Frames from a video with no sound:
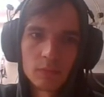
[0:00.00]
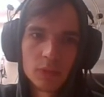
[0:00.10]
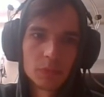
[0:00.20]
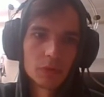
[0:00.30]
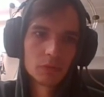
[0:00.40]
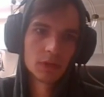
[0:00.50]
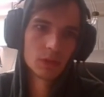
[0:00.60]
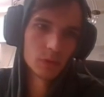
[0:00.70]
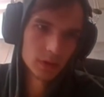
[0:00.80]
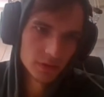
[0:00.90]
people really
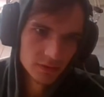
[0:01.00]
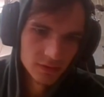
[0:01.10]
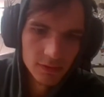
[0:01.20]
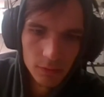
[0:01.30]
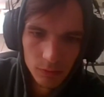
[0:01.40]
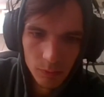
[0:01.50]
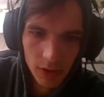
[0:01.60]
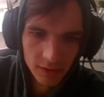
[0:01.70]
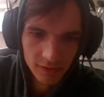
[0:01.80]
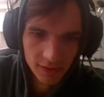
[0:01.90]
want to
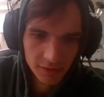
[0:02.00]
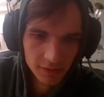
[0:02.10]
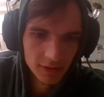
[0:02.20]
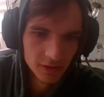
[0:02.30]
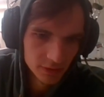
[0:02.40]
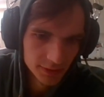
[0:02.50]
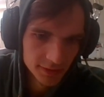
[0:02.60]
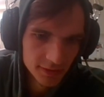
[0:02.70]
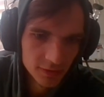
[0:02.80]
buy Teslas at